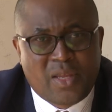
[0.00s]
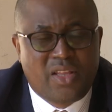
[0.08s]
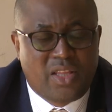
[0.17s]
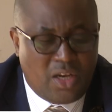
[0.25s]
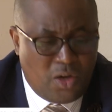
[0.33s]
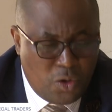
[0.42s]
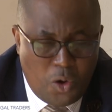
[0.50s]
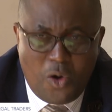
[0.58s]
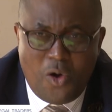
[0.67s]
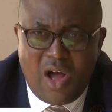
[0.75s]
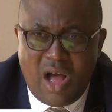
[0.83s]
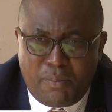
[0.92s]
The
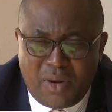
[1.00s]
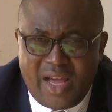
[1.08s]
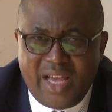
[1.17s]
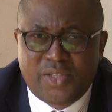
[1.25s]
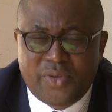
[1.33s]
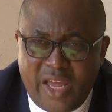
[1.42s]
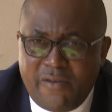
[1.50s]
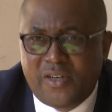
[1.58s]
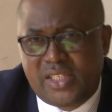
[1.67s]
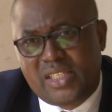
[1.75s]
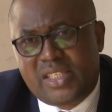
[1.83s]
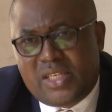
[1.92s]
law applies to every
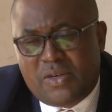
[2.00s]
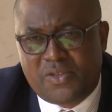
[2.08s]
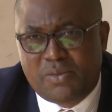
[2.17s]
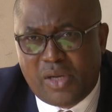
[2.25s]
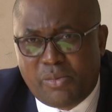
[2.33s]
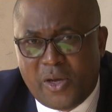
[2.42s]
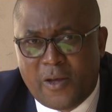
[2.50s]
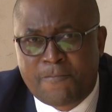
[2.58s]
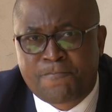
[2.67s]
citizen of Zimbabwe.